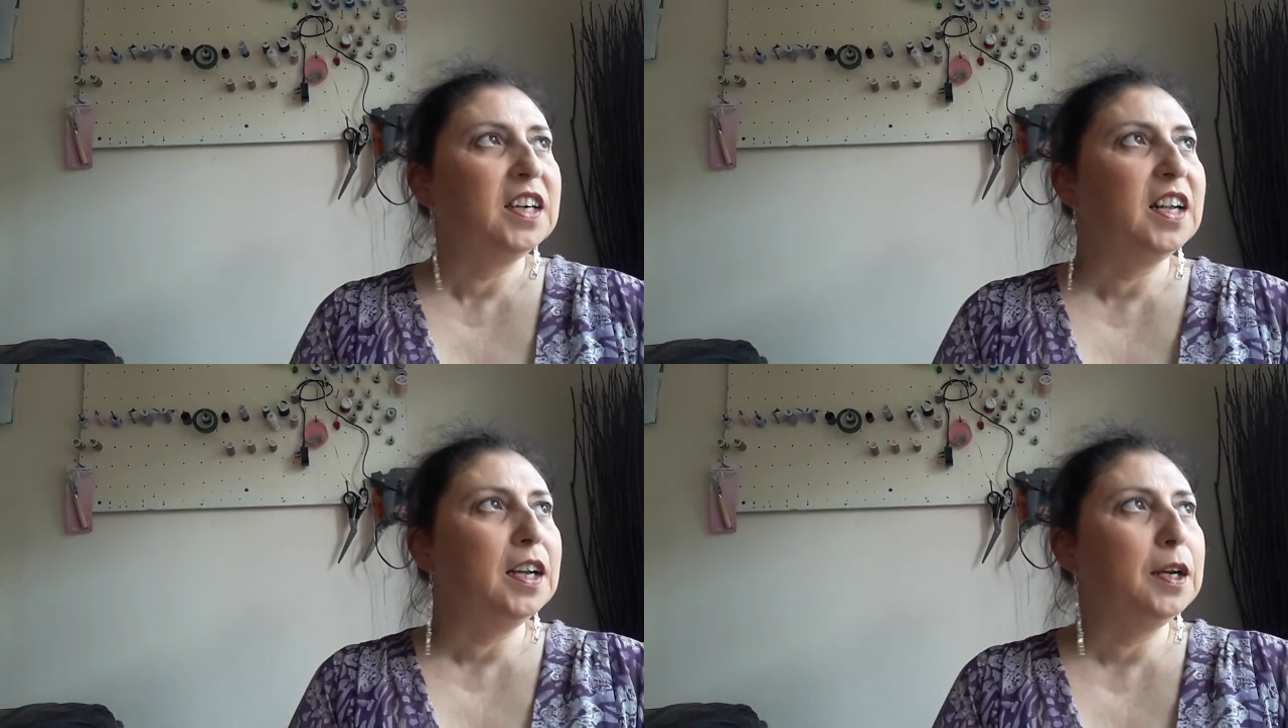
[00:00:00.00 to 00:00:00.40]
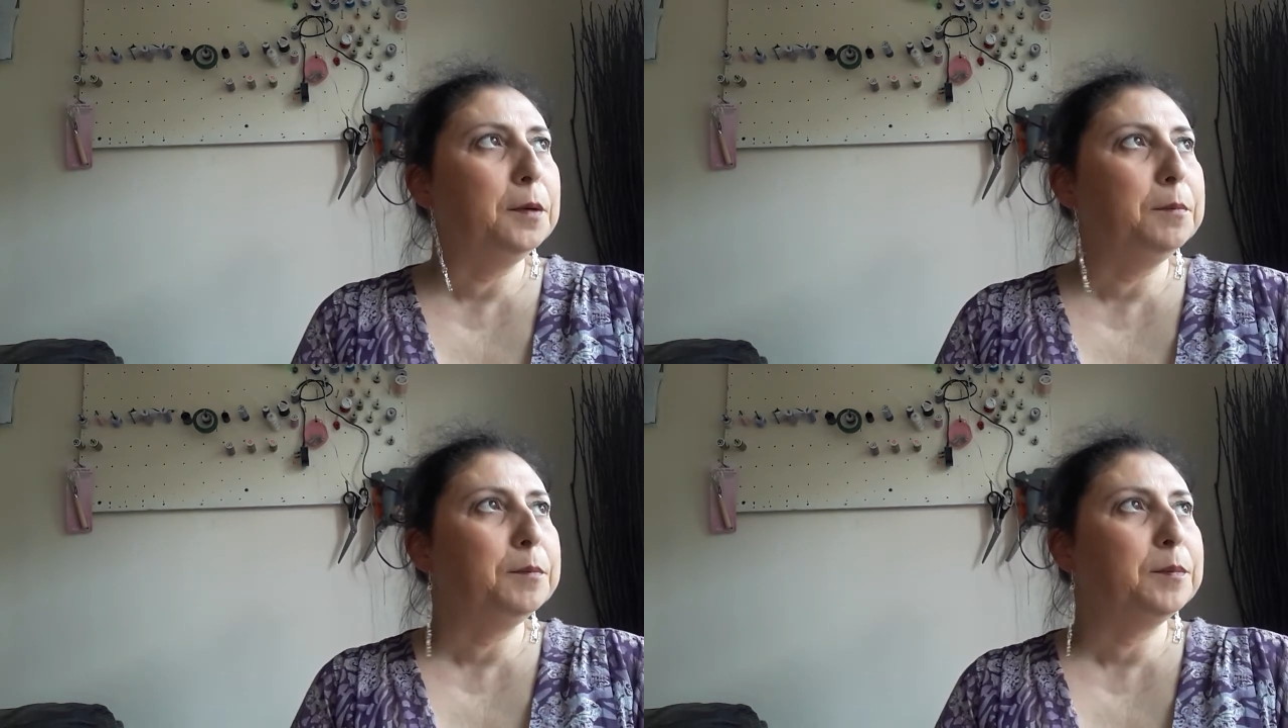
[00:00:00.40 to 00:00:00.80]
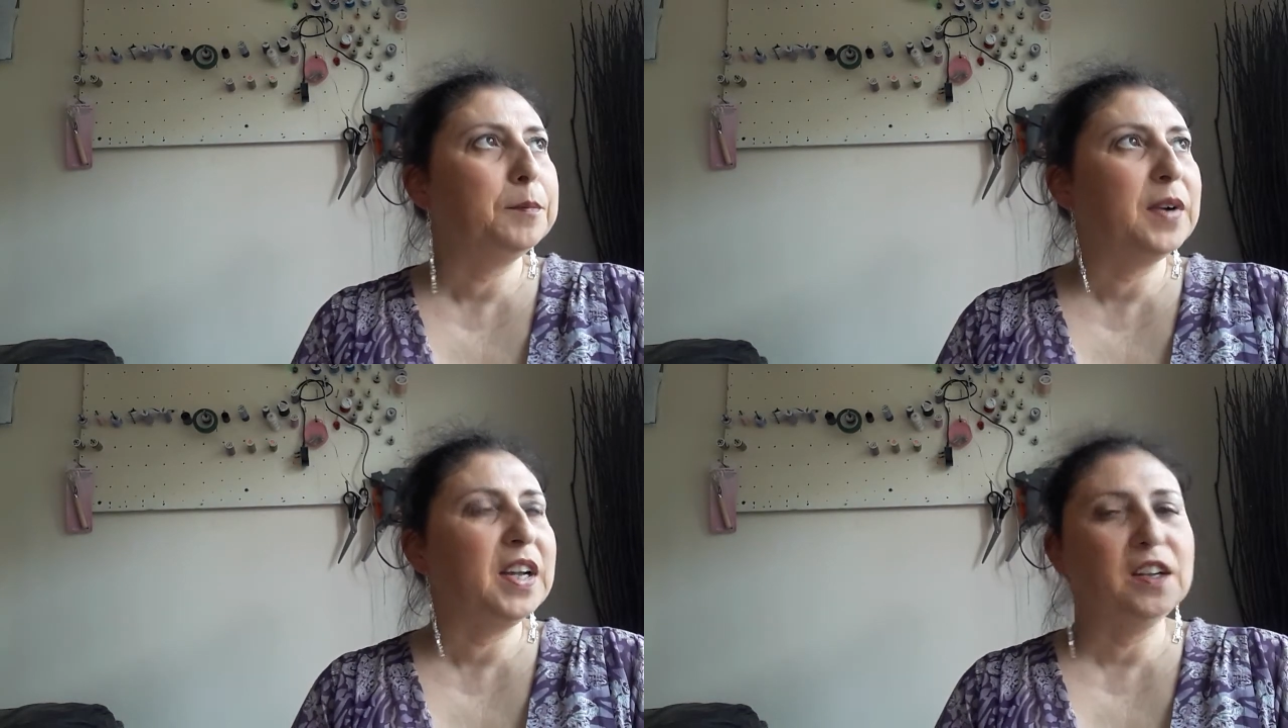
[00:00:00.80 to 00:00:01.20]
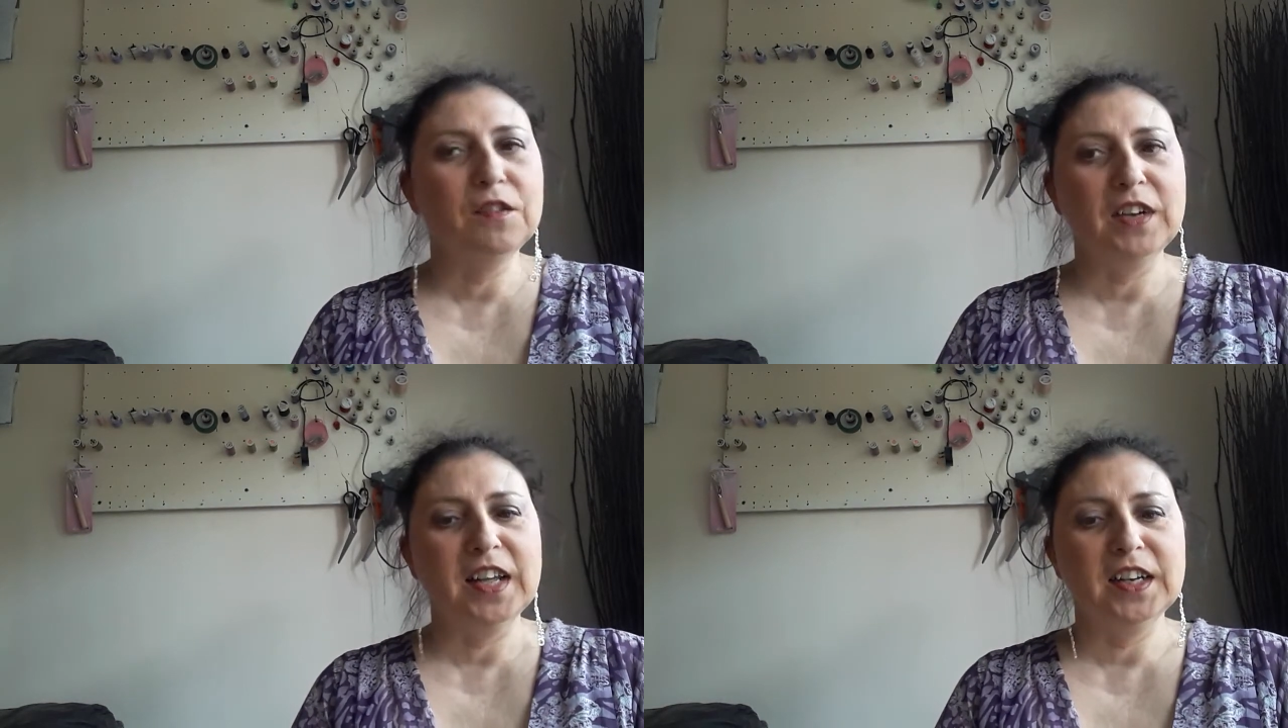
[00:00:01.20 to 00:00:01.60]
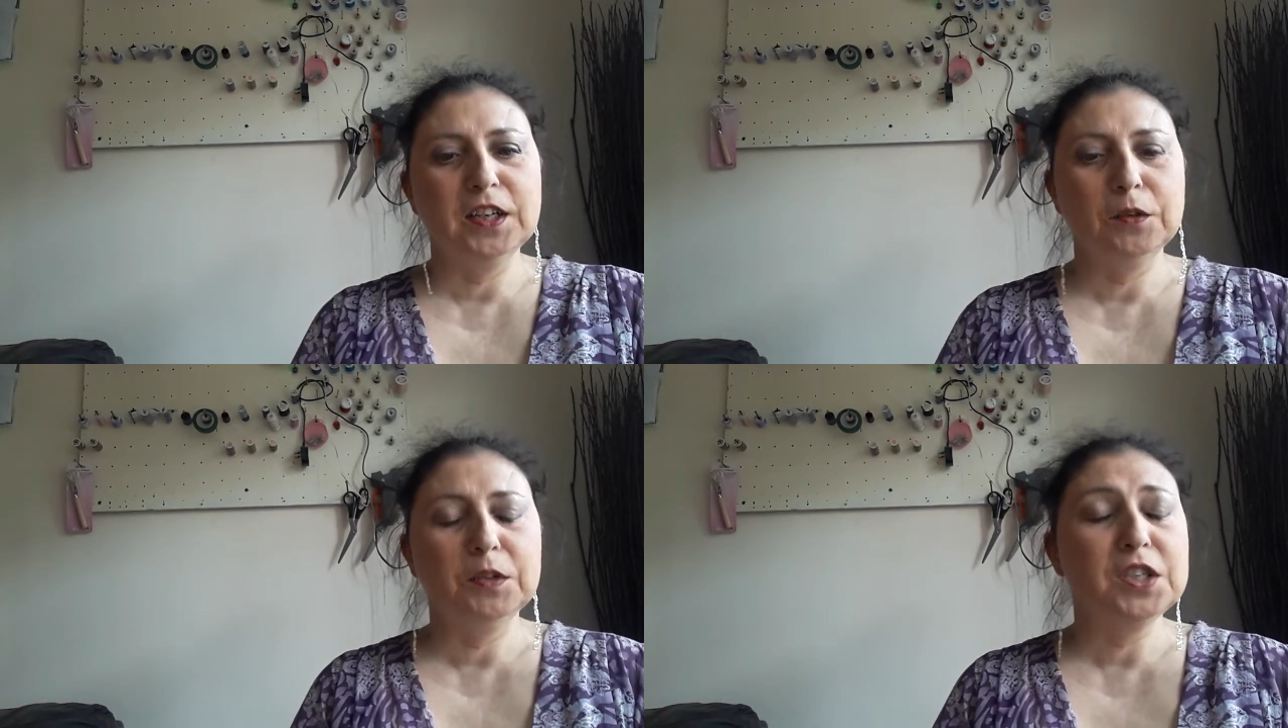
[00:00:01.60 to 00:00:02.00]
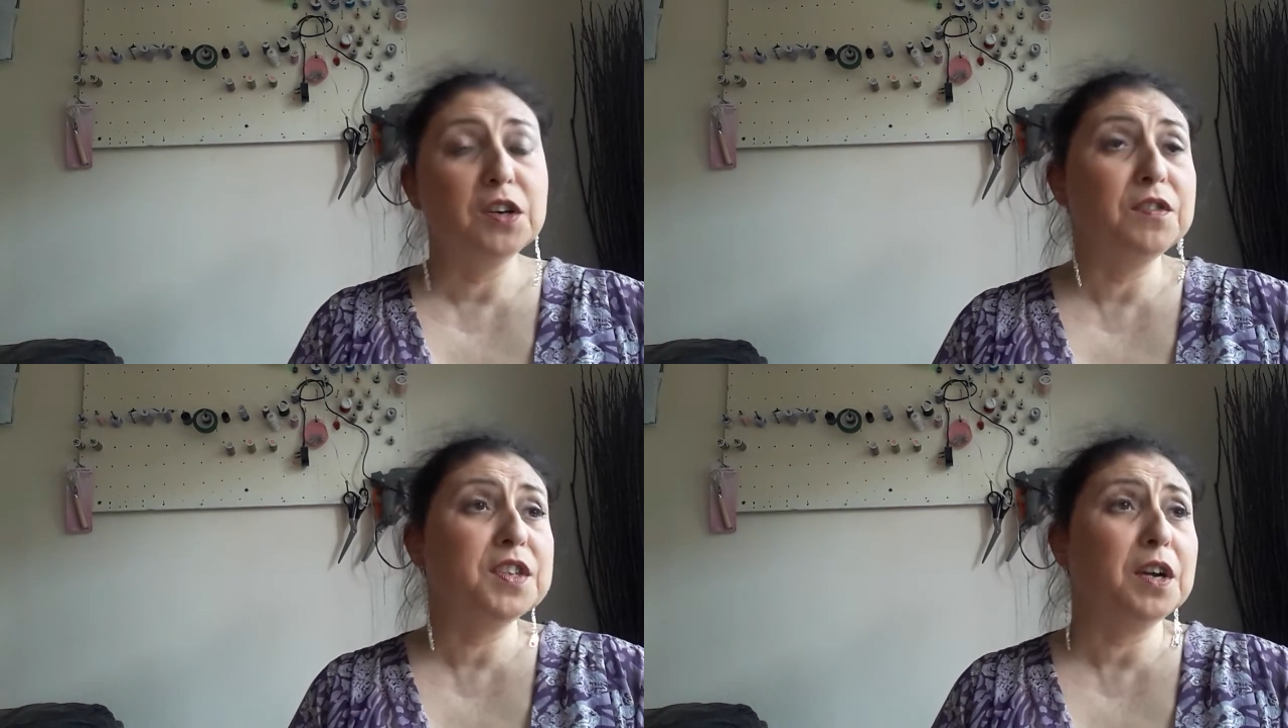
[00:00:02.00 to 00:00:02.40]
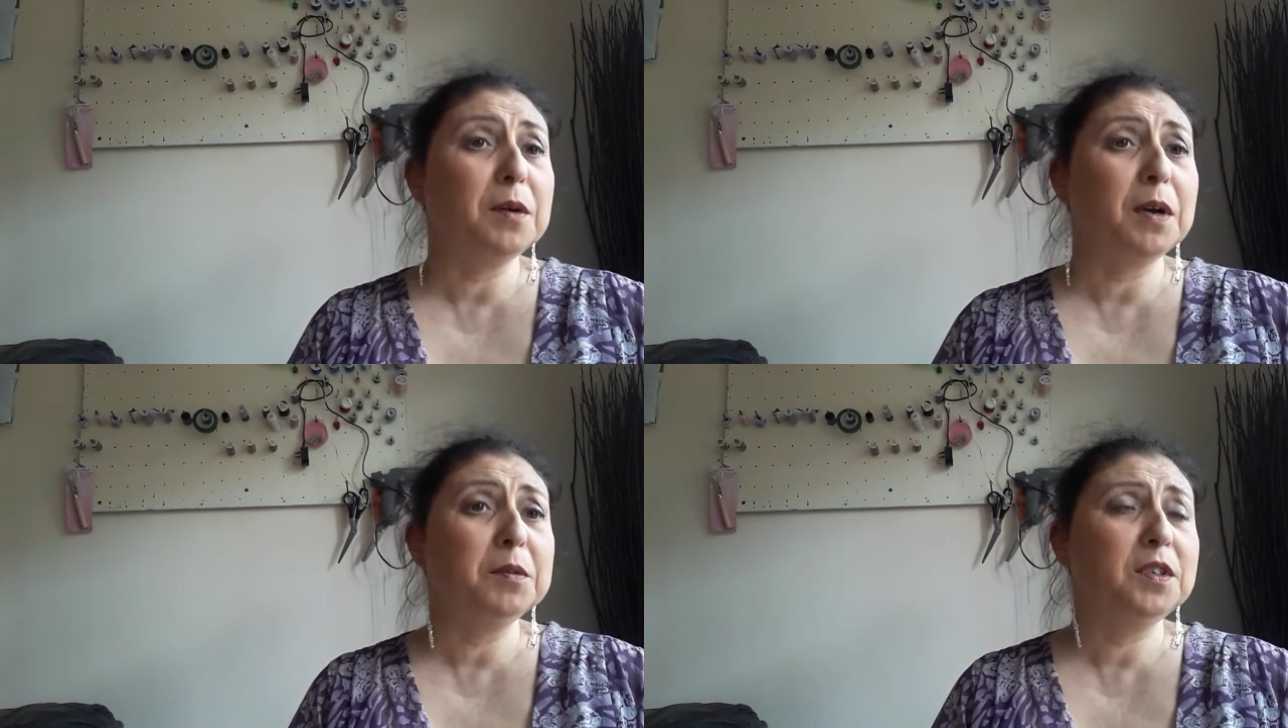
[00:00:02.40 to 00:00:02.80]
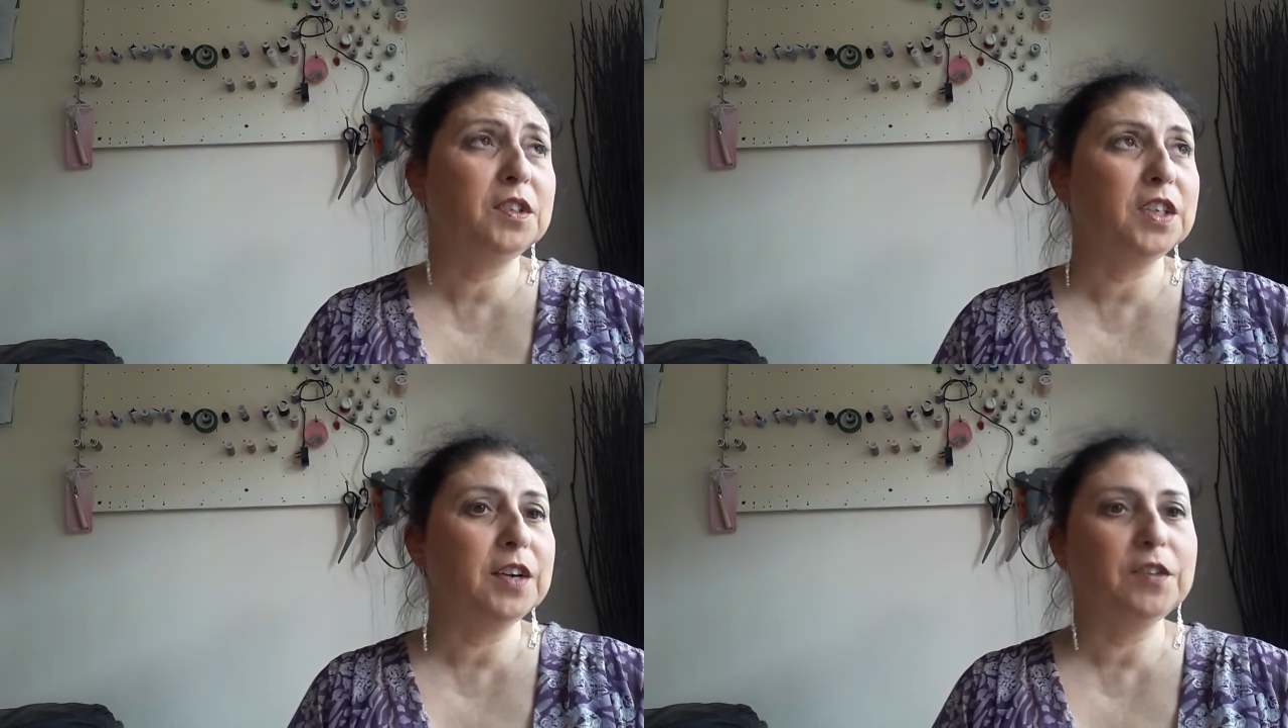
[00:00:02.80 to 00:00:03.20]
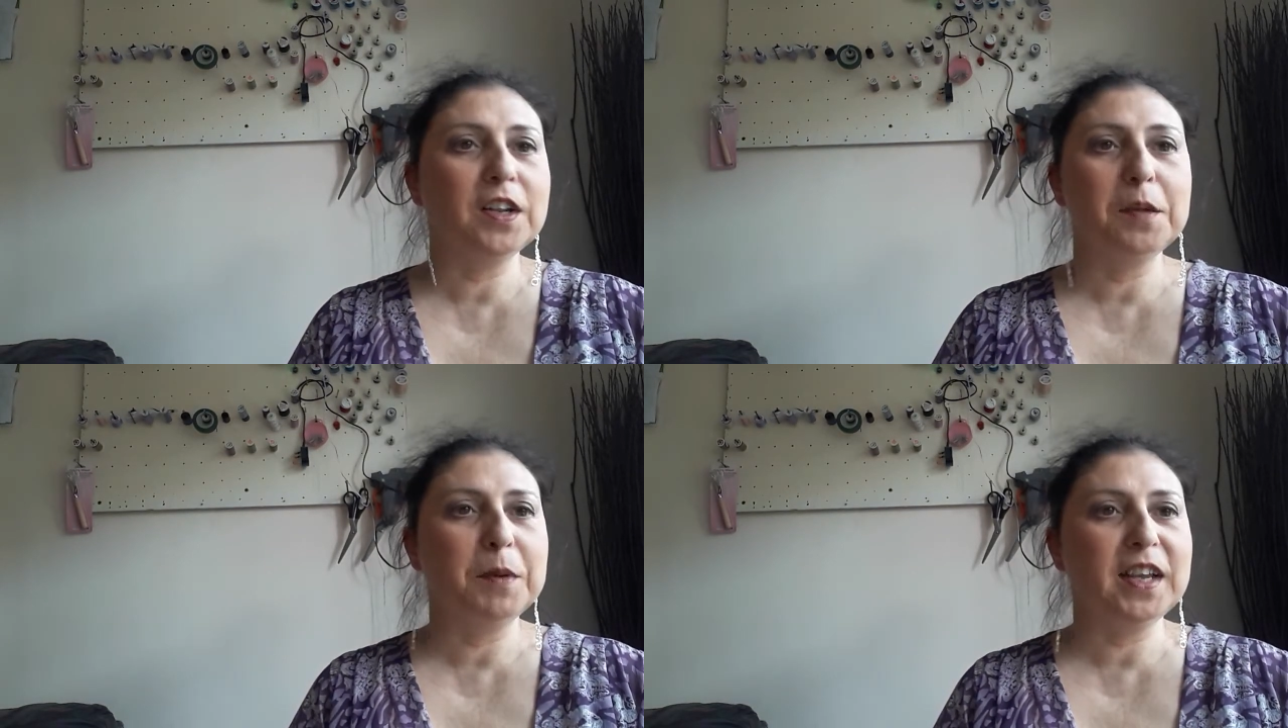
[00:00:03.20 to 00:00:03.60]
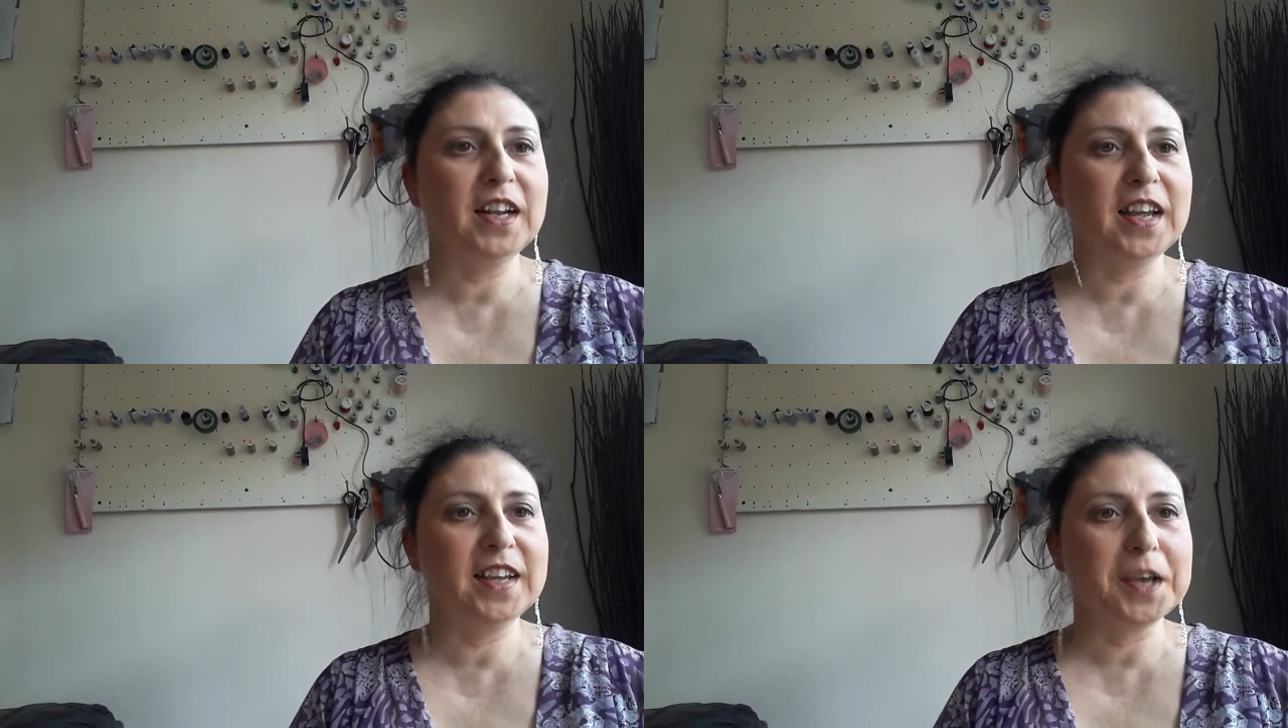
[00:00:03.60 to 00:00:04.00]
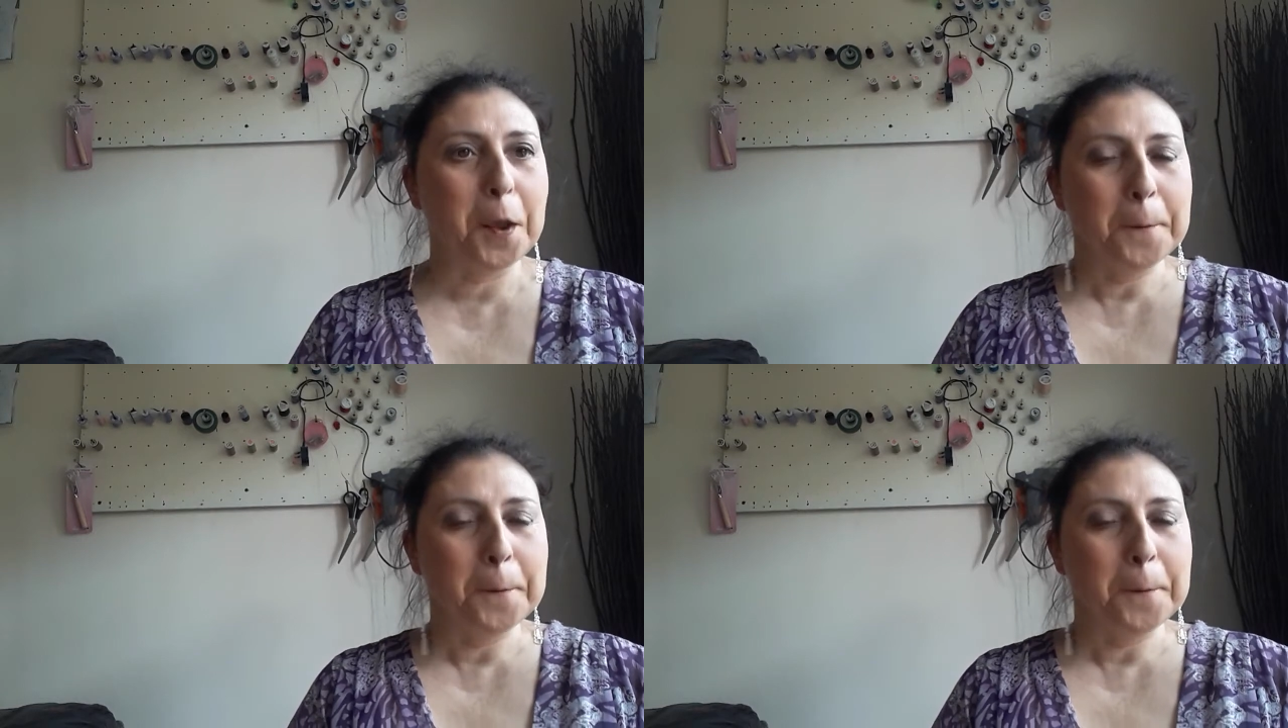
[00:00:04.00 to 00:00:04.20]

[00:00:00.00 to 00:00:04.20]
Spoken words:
I love learning new stuff, so I would generally be like,